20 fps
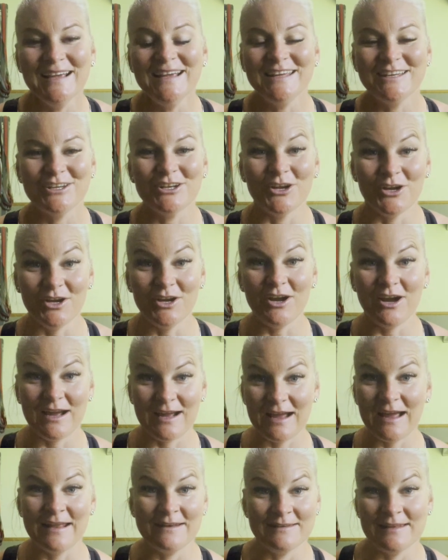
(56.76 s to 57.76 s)
you know,
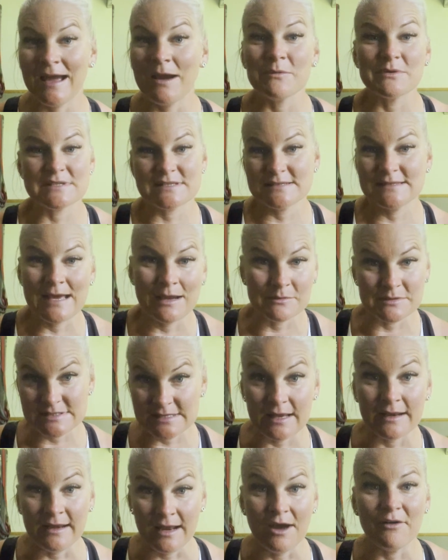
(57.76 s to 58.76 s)
and that was
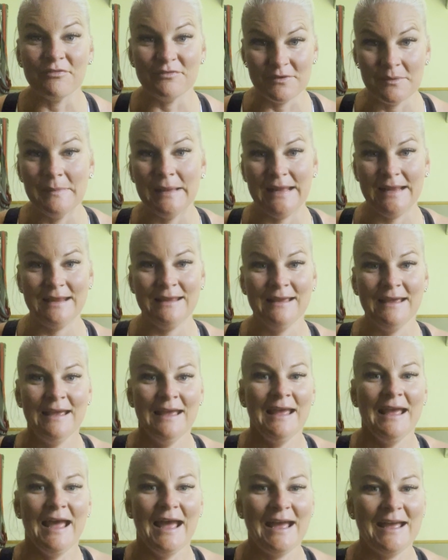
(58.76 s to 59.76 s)
enough for me.
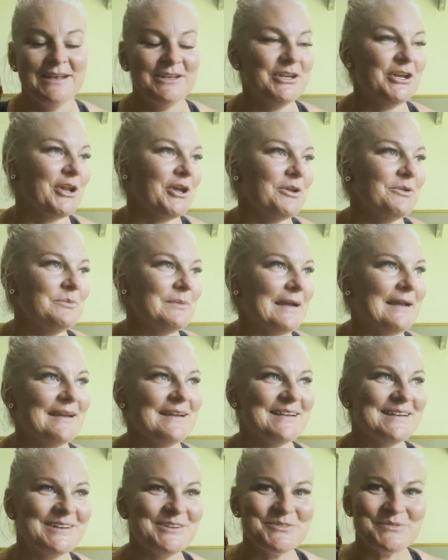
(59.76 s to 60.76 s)
And you know,
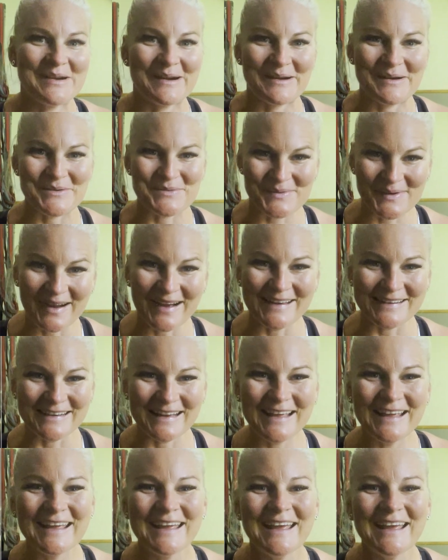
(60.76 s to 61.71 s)
where I run,